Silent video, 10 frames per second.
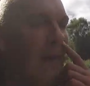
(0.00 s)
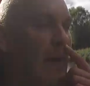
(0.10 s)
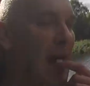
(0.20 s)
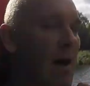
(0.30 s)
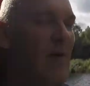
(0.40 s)

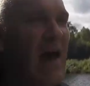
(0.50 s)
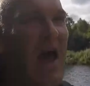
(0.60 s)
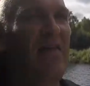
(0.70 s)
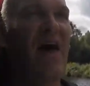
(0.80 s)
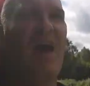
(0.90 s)
yeah, we're
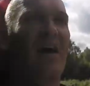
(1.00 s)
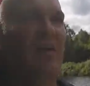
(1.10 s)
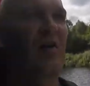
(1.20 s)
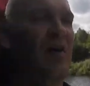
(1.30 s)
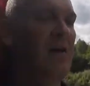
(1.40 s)
getting there.
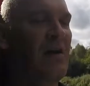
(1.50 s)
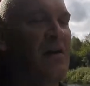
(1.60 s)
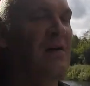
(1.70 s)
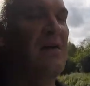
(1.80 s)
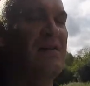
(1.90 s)

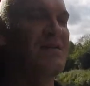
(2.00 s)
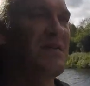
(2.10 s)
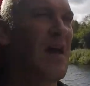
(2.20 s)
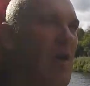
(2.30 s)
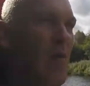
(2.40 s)

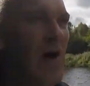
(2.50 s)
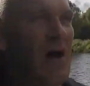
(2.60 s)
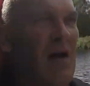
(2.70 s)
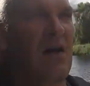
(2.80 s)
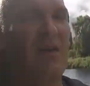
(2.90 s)

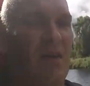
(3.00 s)
So